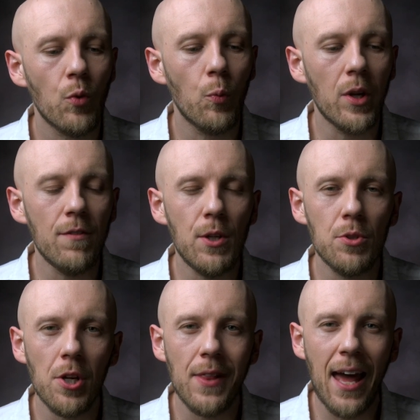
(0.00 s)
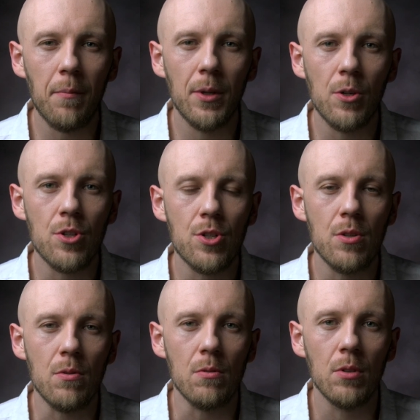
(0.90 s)
What if you took that approach
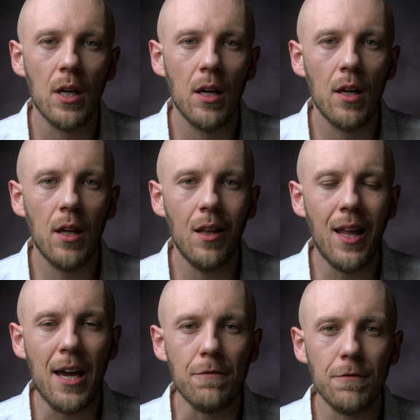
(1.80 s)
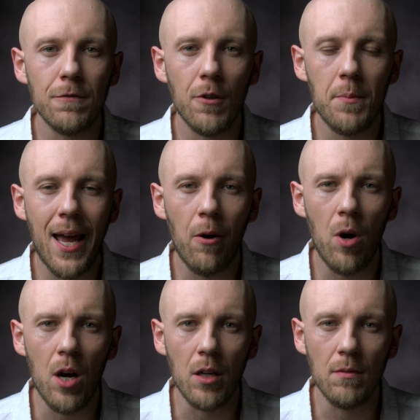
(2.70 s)
to life from now
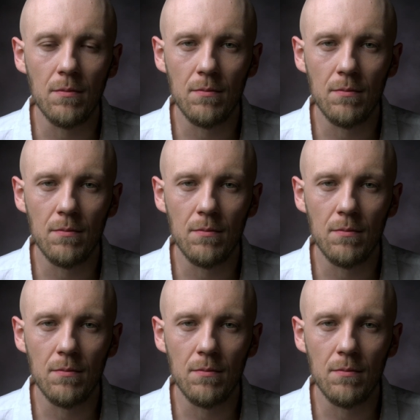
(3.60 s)
on?